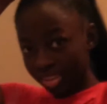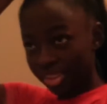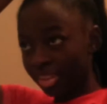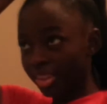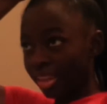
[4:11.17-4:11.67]
you
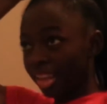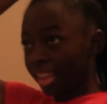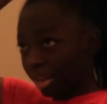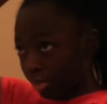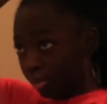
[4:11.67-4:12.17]
know, wrap the
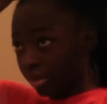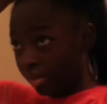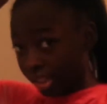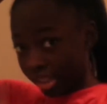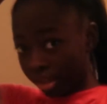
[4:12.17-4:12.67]
scrunchie
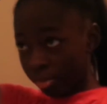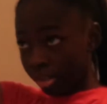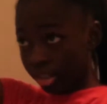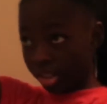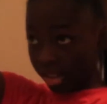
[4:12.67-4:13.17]
around it to
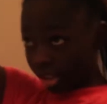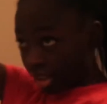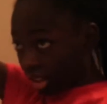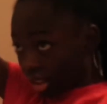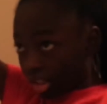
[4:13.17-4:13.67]
tie it
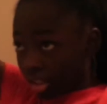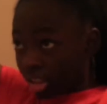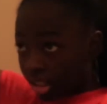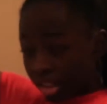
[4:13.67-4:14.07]
in,